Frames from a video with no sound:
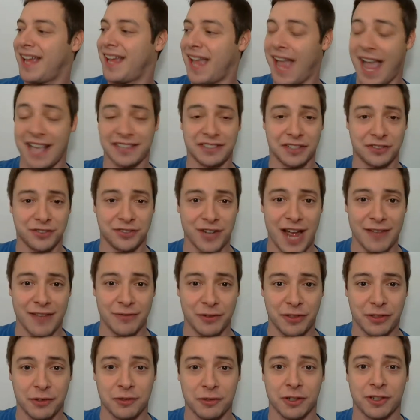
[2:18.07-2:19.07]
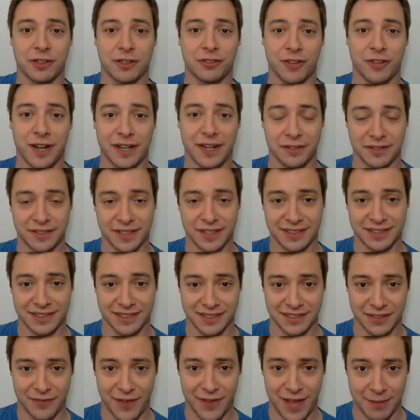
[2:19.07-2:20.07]
has to travel through a greater
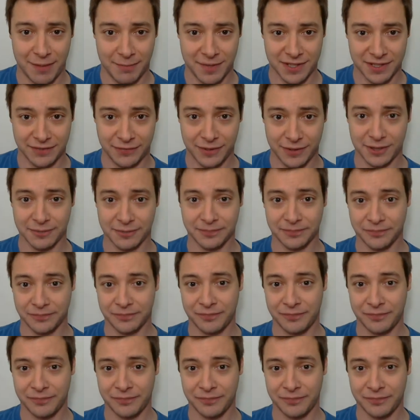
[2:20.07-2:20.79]
distance of atmosphere.